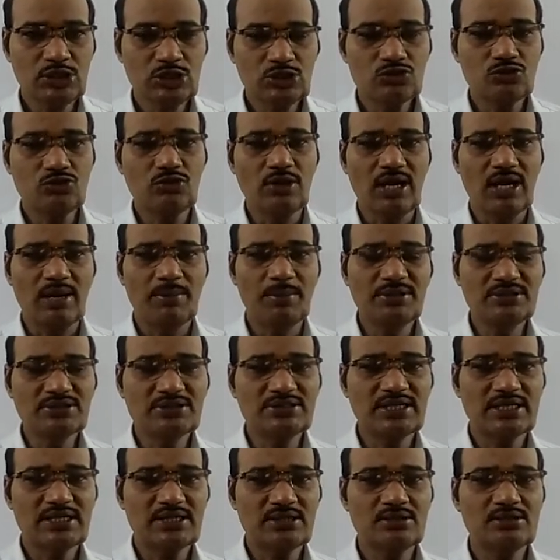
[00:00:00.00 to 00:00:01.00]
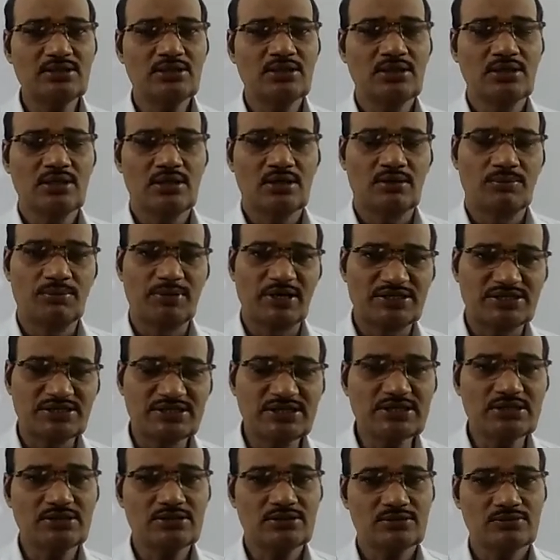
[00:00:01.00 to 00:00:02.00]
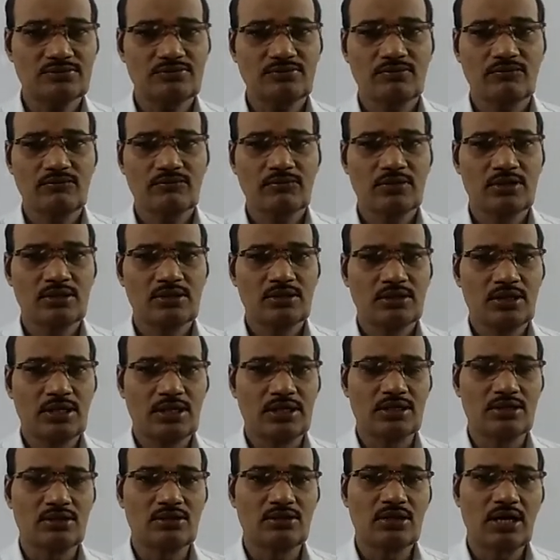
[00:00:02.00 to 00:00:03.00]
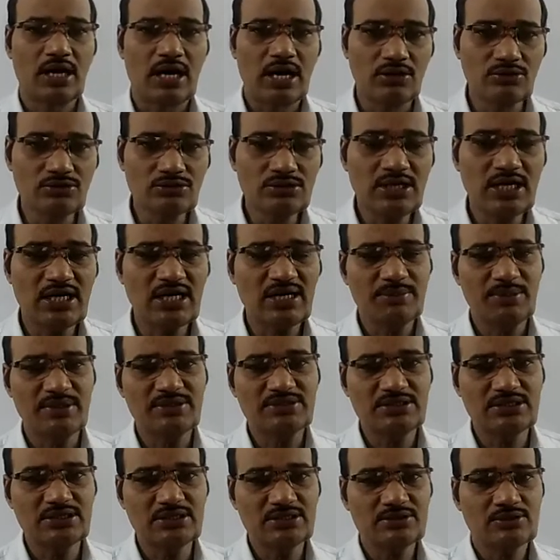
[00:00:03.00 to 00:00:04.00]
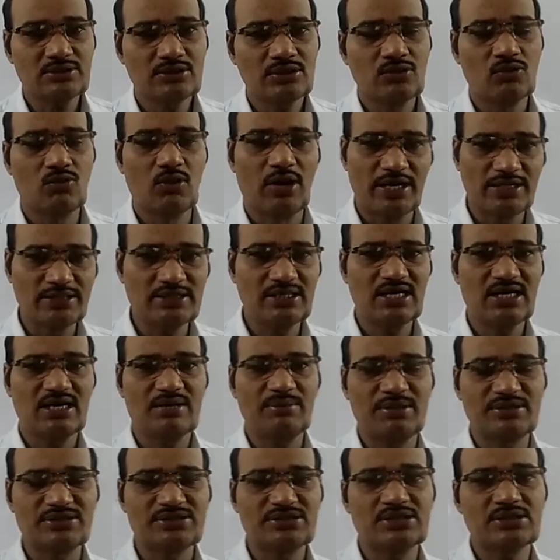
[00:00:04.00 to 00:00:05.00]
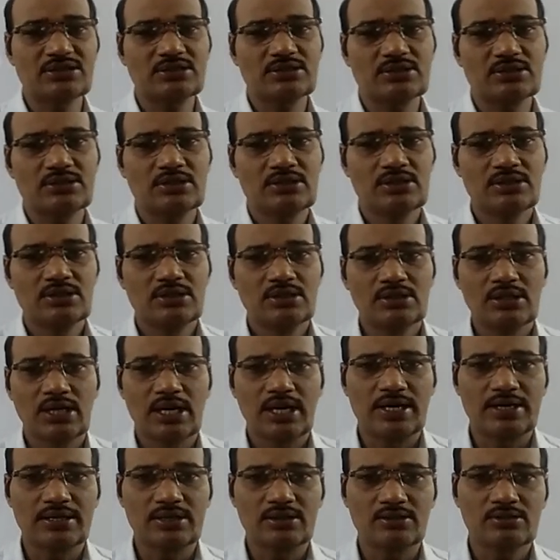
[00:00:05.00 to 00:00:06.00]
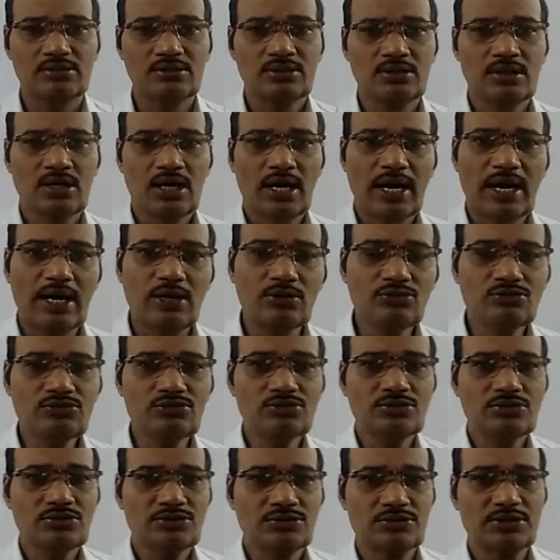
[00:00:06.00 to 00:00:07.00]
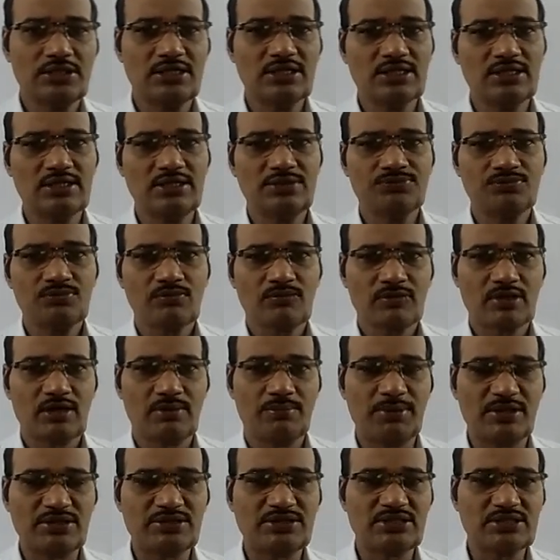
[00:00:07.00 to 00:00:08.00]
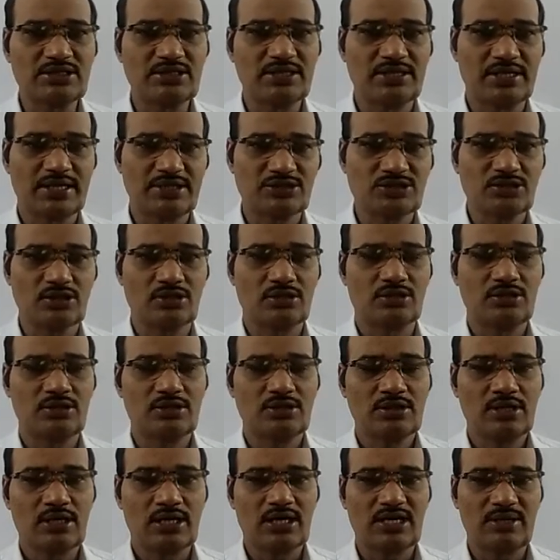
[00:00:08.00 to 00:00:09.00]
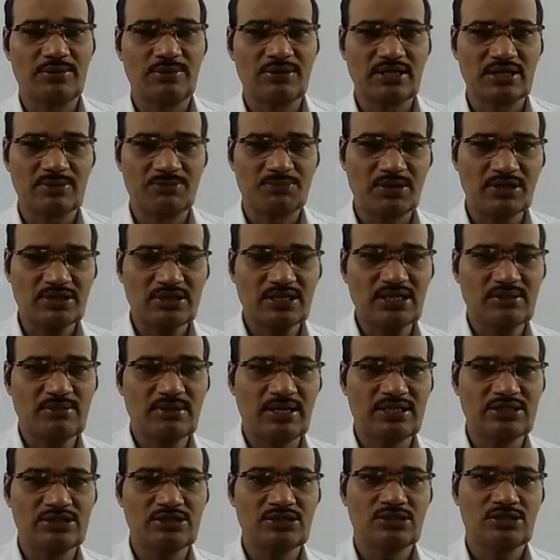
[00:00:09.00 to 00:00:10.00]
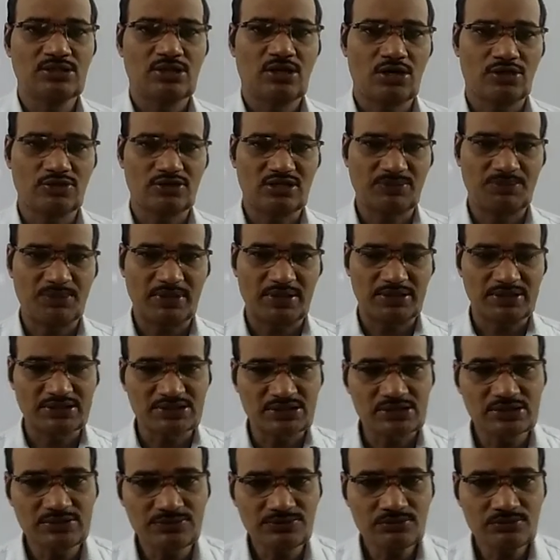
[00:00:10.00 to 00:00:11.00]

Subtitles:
So, amines are basic, and how they are basic, why they are basic, and how their basic nature are being affected by other factors.